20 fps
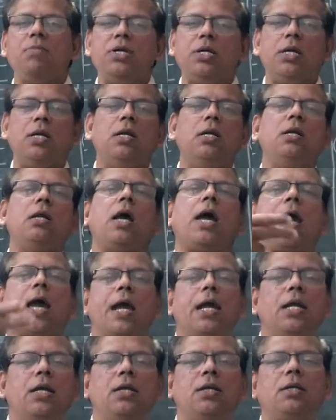middle,
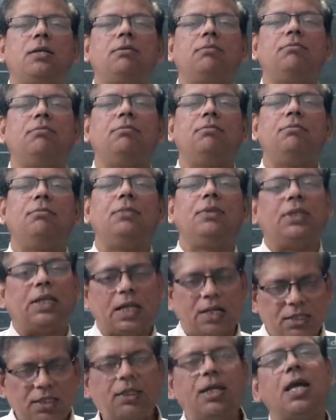end.
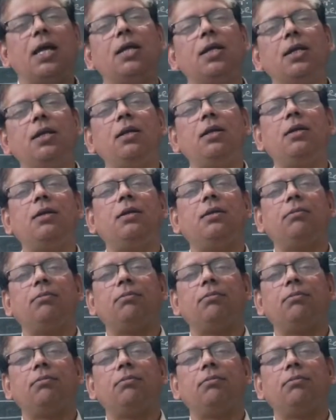That is the title.